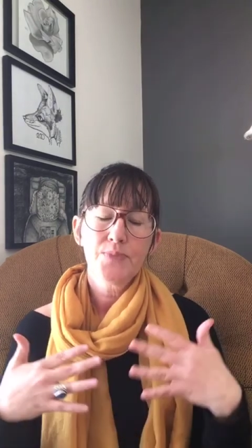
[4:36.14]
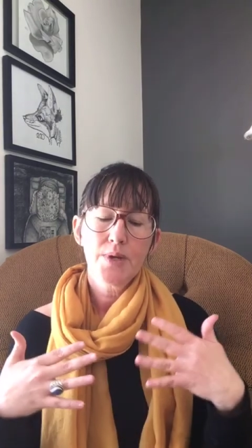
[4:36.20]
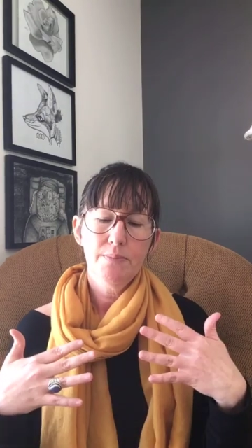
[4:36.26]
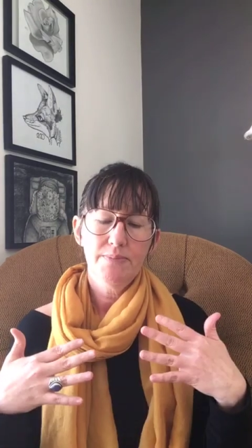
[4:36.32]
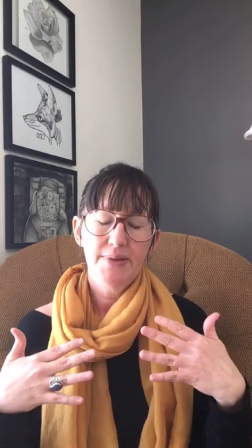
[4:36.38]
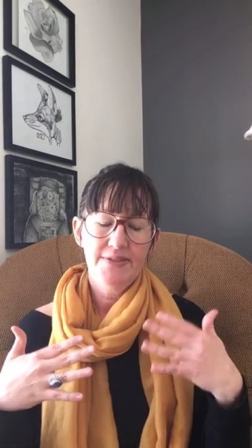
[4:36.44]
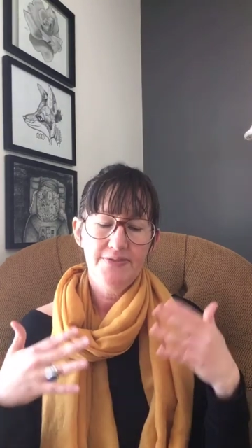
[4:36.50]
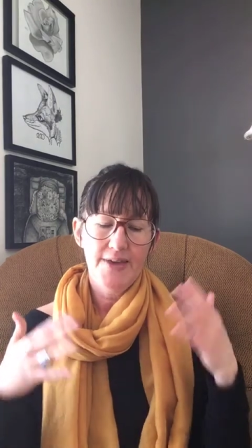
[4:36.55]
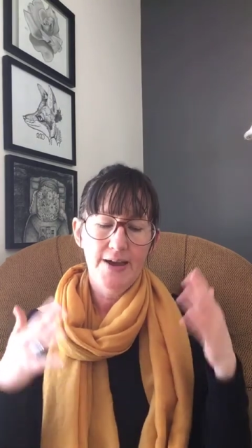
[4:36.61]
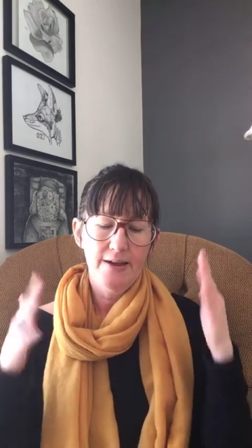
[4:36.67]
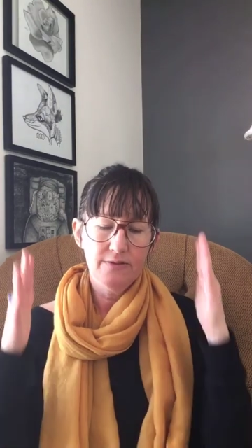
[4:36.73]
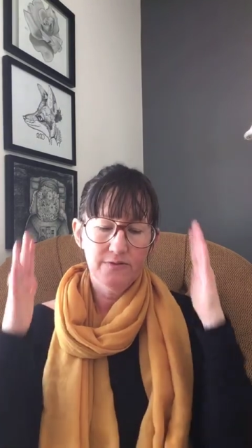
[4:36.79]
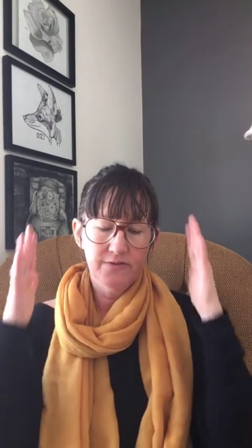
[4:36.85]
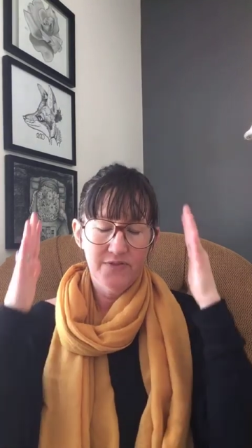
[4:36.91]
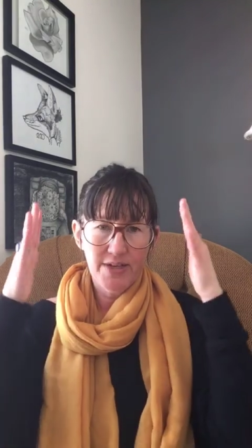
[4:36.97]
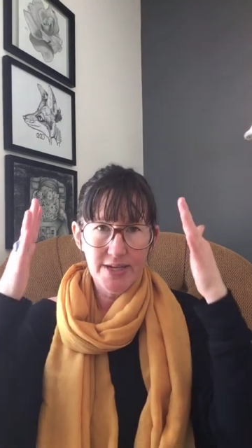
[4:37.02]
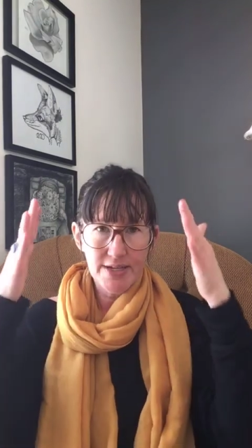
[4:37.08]
but that
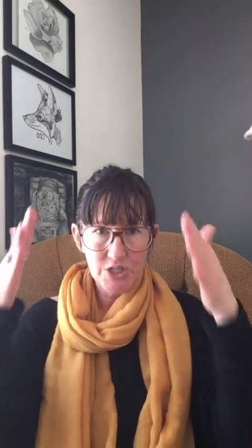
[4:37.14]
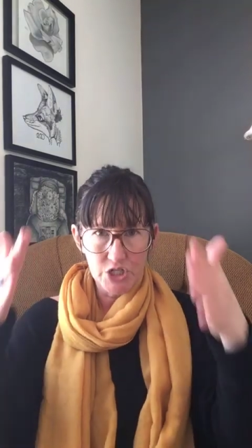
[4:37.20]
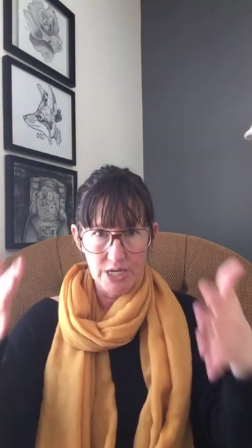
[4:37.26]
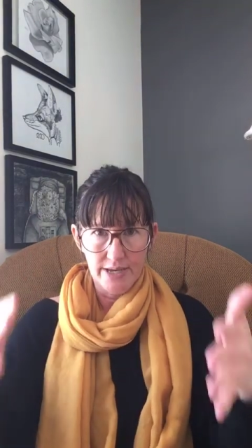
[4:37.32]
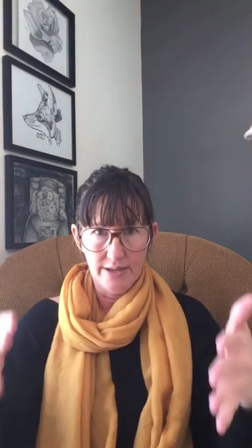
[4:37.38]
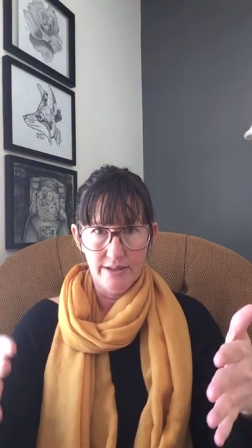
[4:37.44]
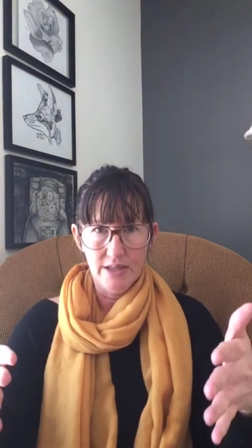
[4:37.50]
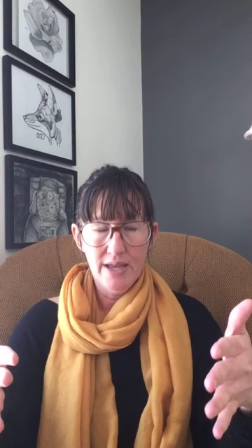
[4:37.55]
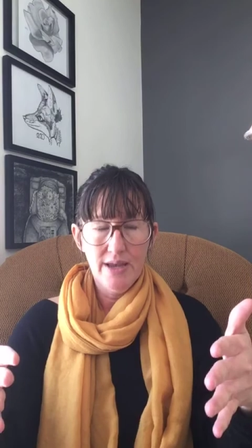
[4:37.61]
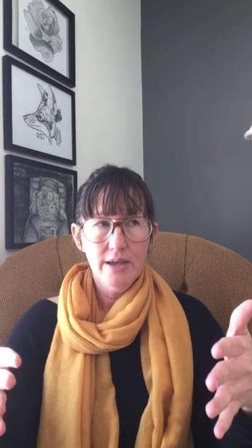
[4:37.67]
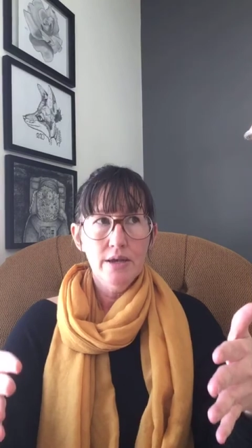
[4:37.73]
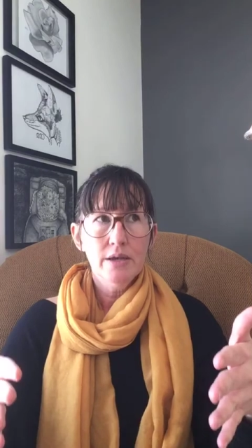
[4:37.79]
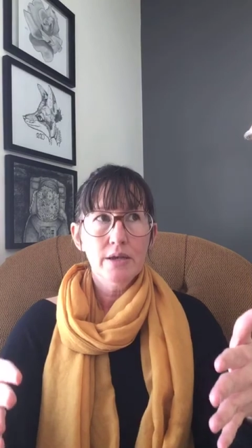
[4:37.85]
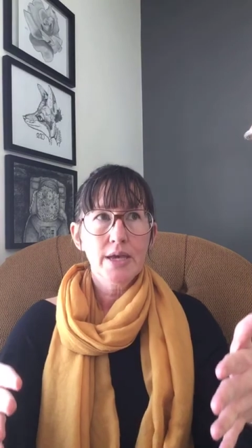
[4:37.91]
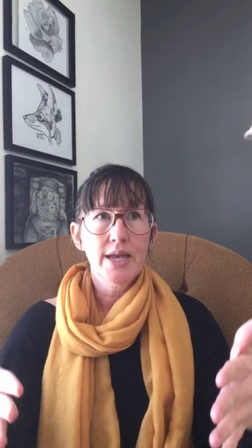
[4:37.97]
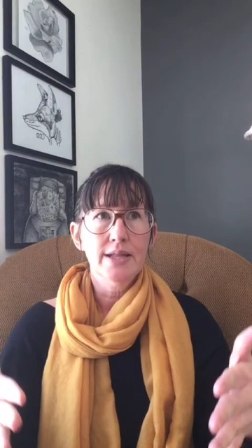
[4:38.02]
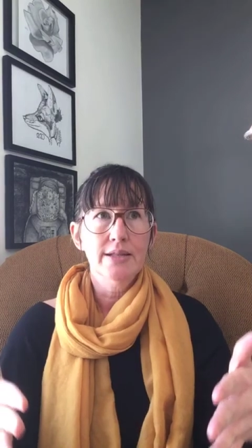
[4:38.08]
vision
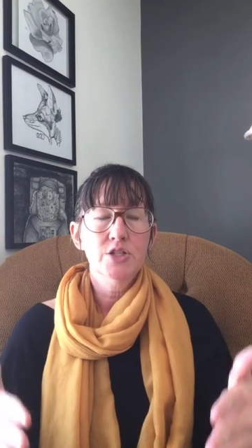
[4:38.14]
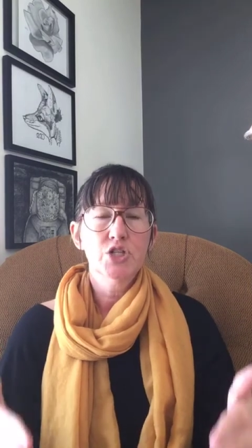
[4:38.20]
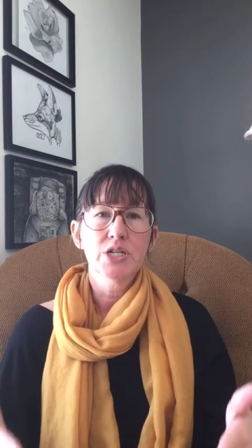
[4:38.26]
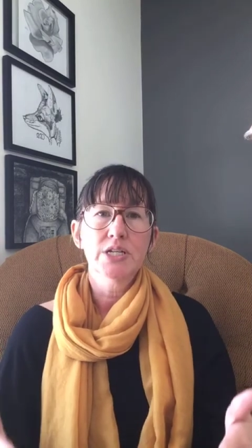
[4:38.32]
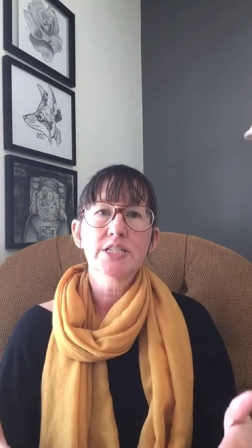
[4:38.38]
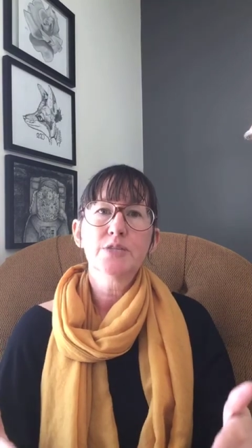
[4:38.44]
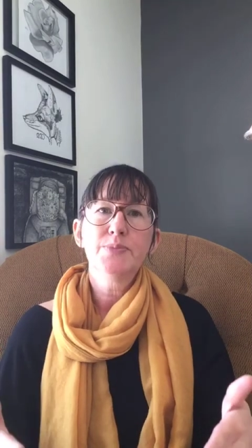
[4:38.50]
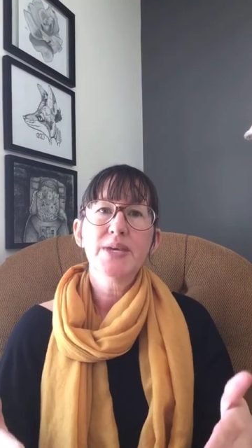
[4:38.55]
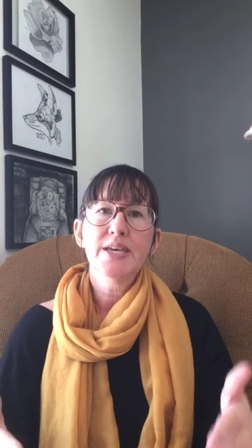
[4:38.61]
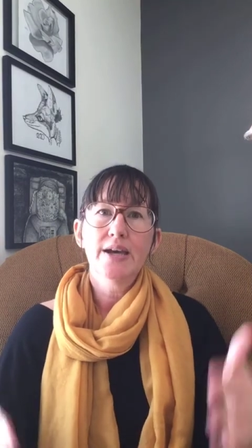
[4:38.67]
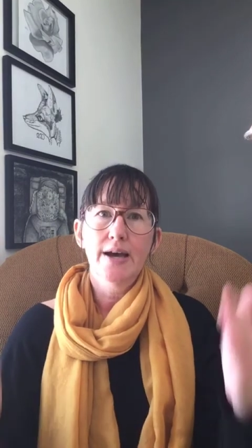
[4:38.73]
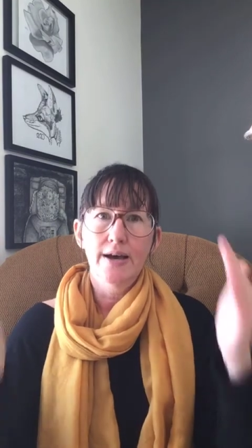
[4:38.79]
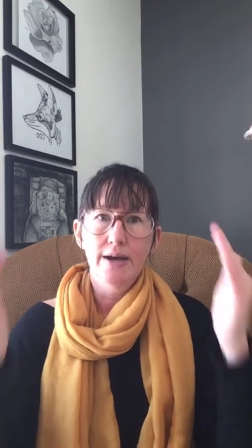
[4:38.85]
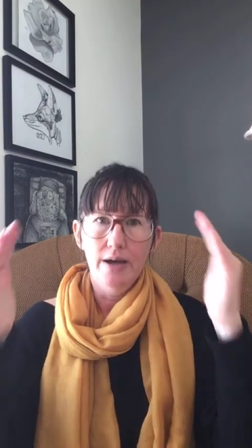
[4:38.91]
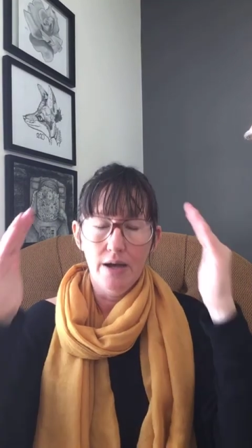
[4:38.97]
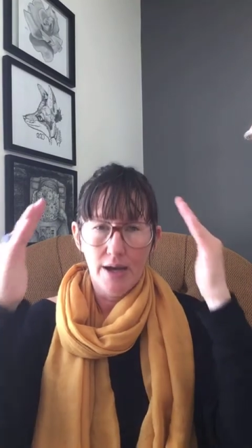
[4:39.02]
can just be a,